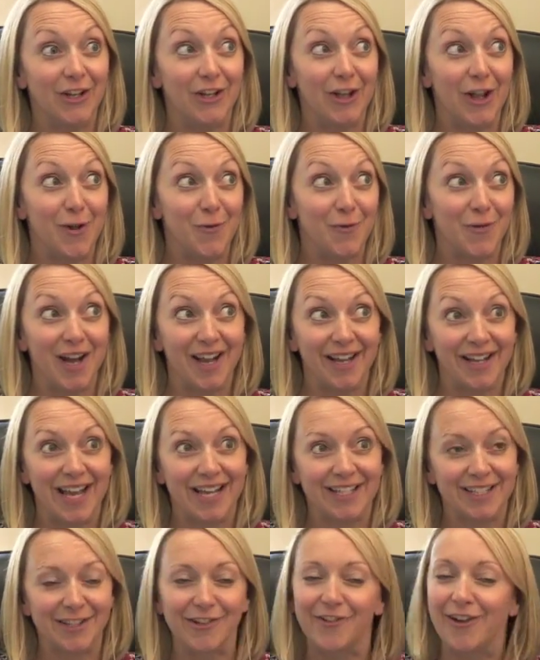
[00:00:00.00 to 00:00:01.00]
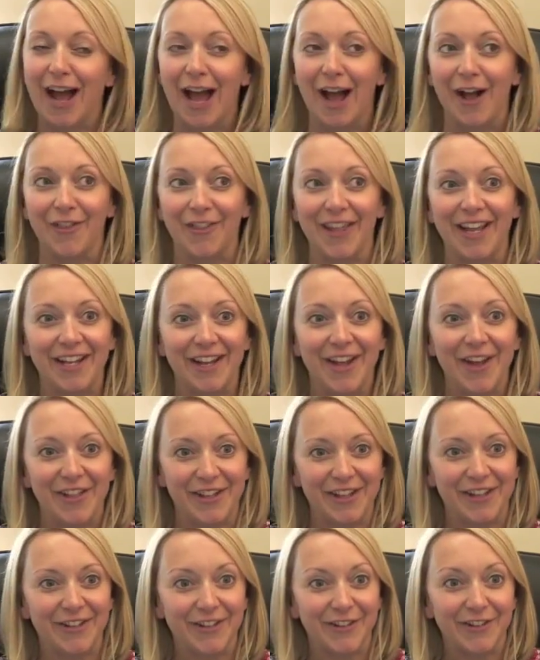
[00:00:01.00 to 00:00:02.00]
Word gets around, they know
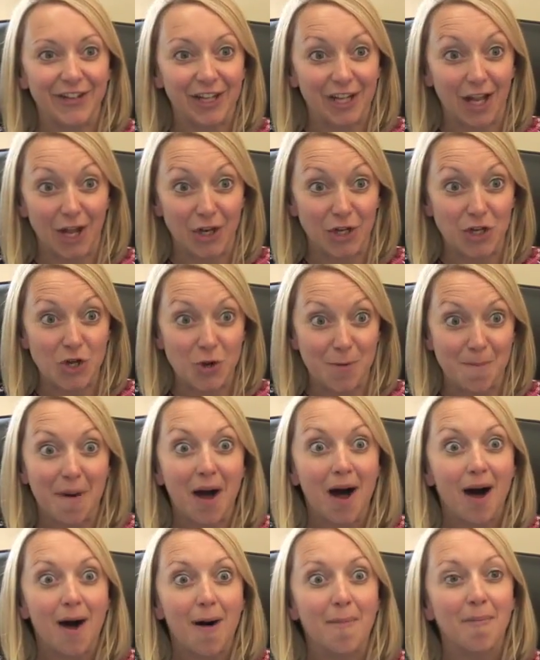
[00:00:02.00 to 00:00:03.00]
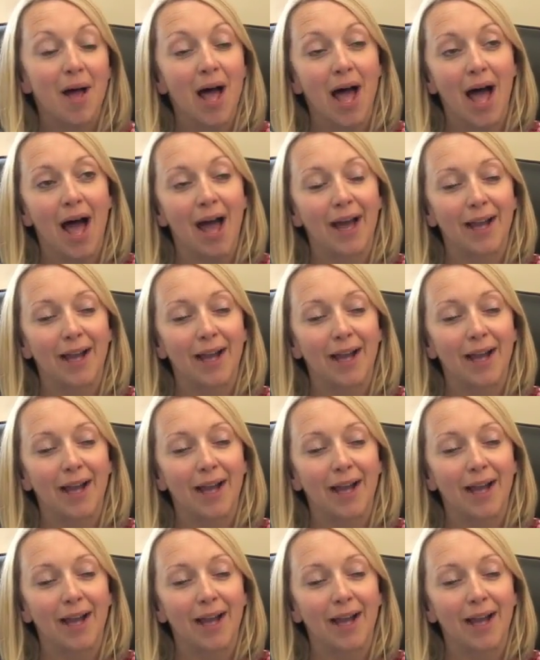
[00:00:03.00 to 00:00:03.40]
that you're a new mum